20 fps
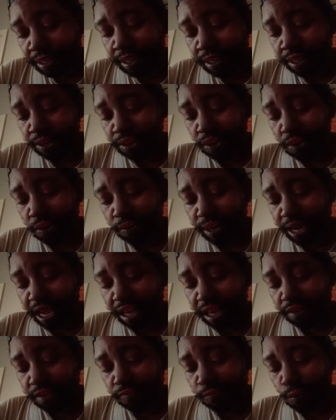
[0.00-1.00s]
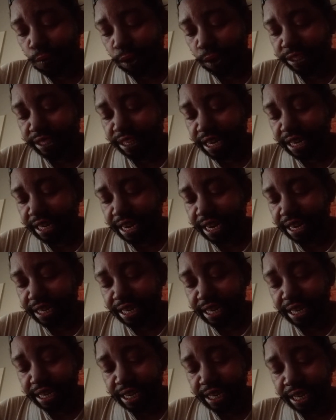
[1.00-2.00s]
Known as
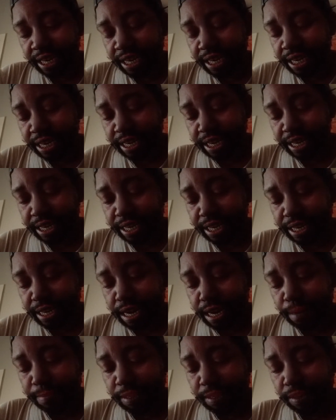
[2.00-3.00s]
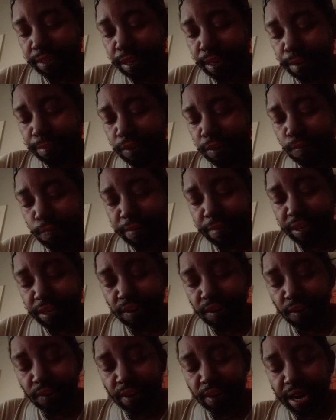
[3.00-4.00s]
1490
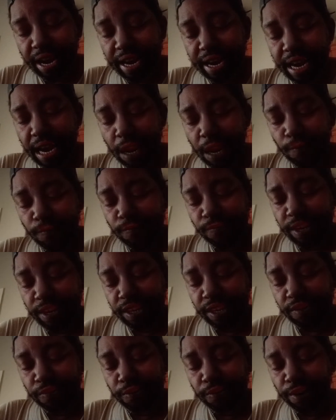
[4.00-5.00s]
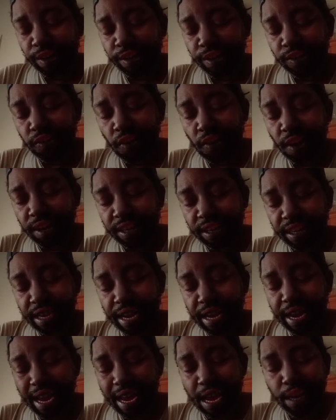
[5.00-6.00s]
WWPR AM, featuring talk
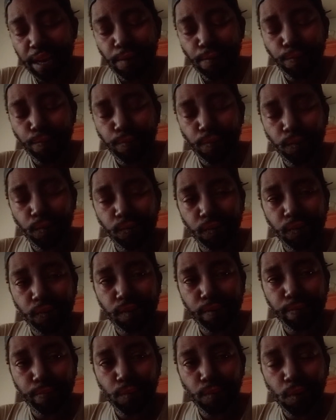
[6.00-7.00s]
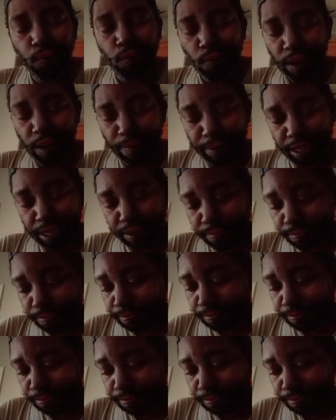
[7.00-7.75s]
and brokered programming.